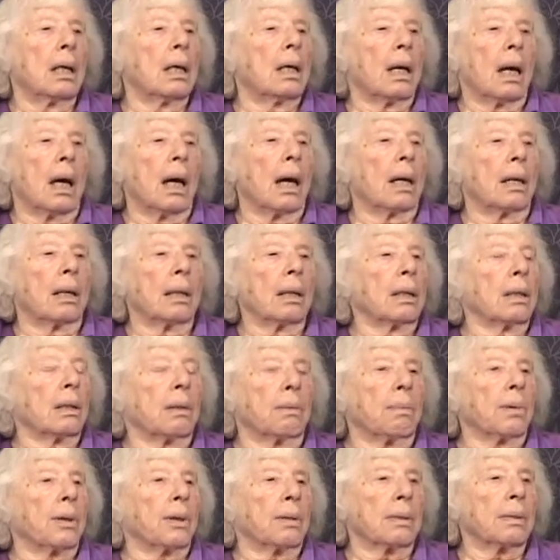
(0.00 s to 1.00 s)
Did you, you
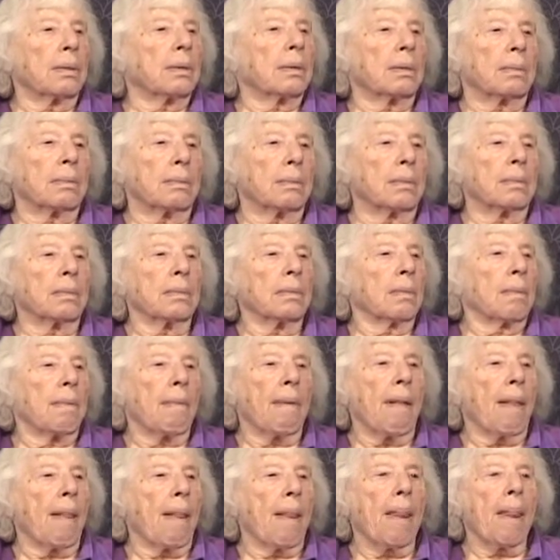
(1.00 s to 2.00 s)
did you
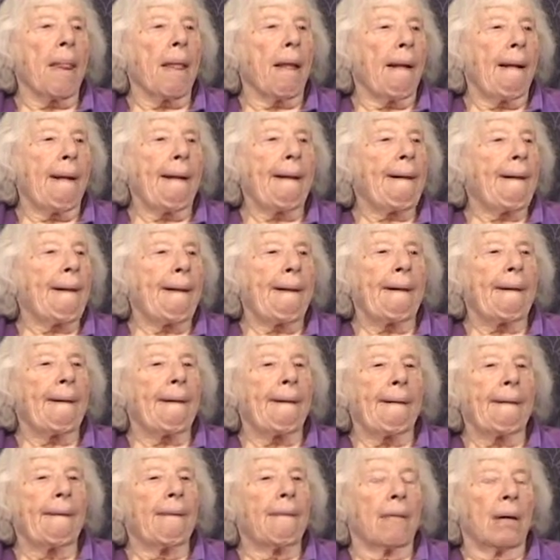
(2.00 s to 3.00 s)
take a lunch to
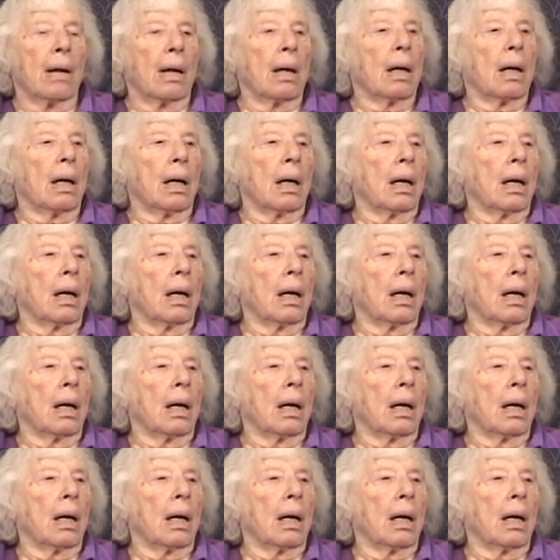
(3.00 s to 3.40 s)
work?